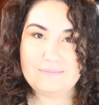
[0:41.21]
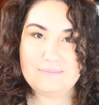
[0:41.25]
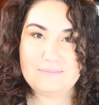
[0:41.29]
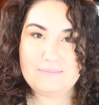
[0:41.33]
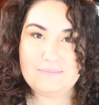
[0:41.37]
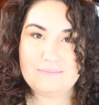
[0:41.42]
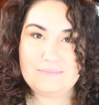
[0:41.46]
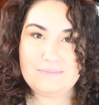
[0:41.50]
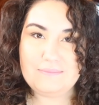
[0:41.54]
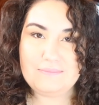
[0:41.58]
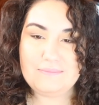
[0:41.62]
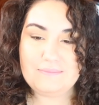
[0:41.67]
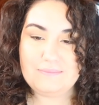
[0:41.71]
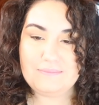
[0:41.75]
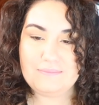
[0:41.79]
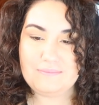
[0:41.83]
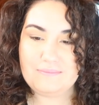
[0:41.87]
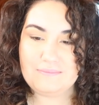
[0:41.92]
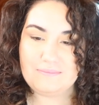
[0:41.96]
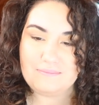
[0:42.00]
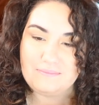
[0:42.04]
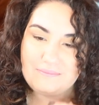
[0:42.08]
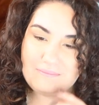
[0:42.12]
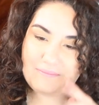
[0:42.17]

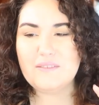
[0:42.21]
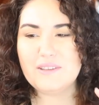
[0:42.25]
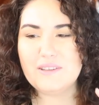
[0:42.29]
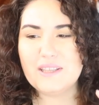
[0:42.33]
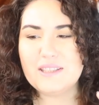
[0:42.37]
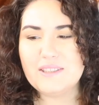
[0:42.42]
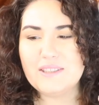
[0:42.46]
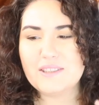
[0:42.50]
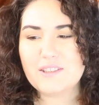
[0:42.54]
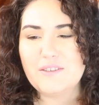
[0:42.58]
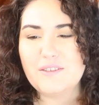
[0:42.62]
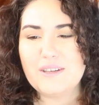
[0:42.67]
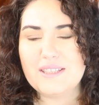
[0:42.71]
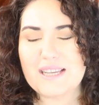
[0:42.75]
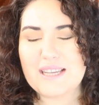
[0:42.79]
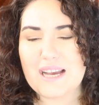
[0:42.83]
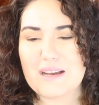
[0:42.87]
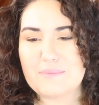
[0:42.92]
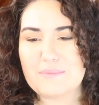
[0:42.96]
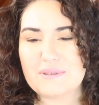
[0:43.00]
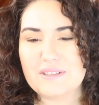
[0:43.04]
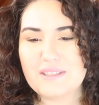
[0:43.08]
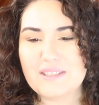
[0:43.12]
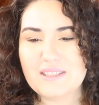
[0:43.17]
I feel like this always
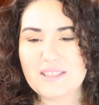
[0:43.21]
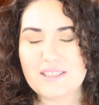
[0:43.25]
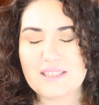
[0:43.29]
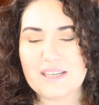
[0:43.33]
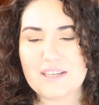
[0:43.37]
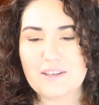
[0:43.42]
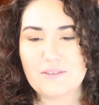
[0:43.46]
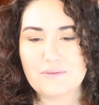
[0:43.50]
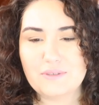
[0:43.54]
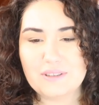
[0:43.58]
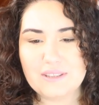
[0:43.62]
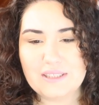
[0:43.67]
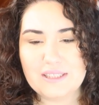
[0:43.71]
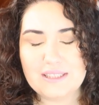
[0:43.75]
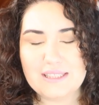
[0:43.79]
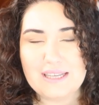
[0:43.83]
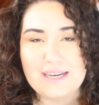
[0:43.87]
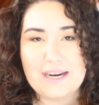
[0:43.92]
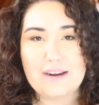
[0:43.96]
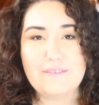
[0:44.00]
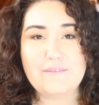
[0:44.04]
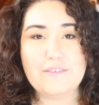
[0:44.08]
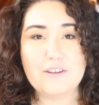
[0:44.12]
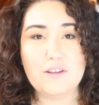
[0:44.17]
happens because I don't really,
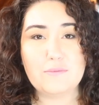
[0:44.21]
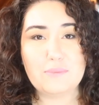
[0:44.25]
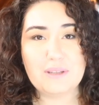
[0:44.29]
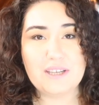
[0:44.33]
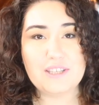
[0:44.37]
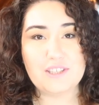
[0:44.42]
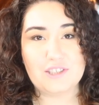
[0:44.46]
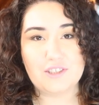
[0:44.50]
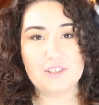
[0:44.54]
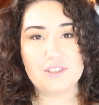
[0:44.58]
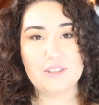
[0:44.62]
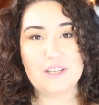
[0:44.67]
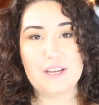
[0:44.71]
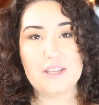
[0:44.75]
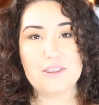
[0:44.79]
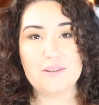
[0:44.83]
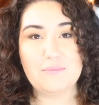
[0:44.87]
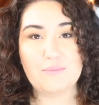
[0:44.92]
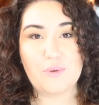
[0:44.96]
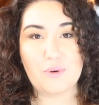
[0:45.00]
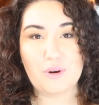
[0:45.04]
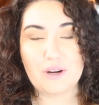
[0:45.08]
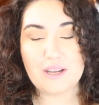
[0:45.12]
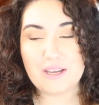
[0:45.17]
like I film these early in the
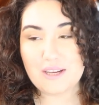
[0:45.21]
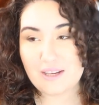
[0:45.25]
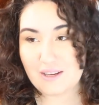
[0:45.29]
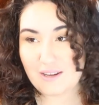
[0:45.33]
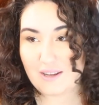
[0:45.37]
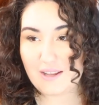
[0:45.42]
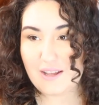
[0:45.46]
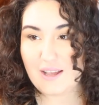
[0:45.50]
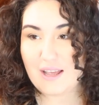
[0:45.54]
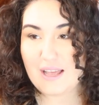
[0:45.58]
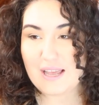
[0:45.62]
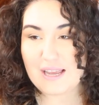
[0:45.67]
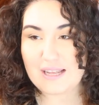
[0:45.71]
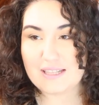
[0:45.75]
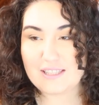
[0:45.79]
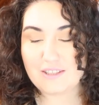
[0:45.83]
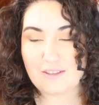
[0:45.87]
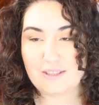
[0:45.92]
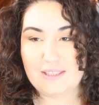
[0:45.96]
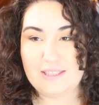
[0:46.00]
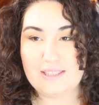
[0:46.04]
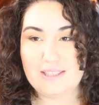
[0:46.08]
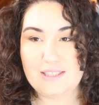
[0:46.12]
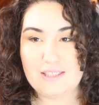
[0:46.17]
morning and
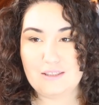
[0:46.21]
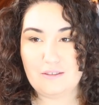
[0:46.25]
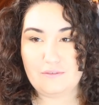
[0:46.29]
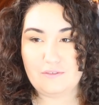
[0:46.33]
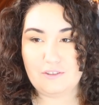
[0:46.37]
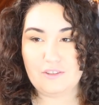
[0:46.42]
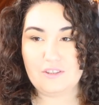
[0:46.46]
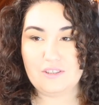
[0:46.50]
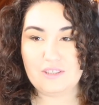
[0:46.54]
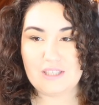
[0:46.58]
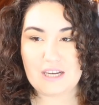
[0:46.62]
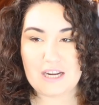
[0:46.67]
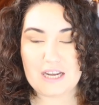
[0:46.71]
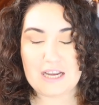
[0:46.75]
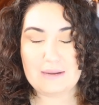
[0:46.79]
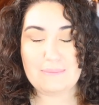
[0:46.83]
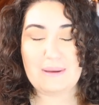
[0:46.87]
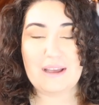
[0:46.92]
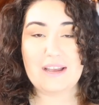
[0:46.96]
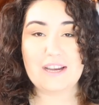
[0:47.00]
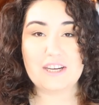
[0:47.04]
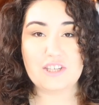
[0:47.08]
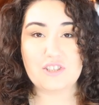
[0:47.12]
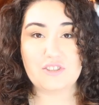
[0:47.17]
so like this is the first time
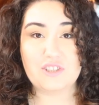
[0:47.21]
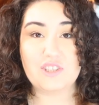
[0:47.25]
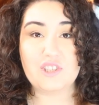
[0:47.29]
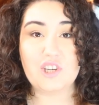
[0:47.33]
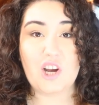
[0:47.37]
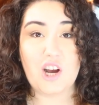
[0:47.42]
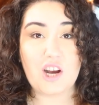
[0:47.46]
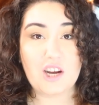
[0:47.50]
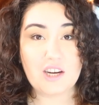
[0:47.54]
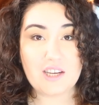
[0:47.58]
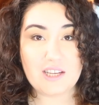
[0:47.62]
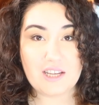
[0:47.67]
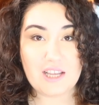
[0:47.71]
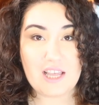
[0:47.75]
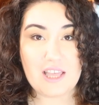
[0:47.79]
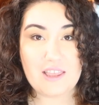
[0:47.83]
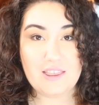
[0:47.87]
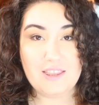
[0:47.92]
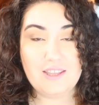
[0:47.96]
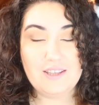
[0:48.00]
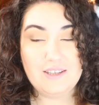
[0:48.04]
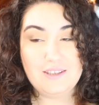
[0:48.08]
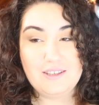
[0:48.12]
I actually talk in,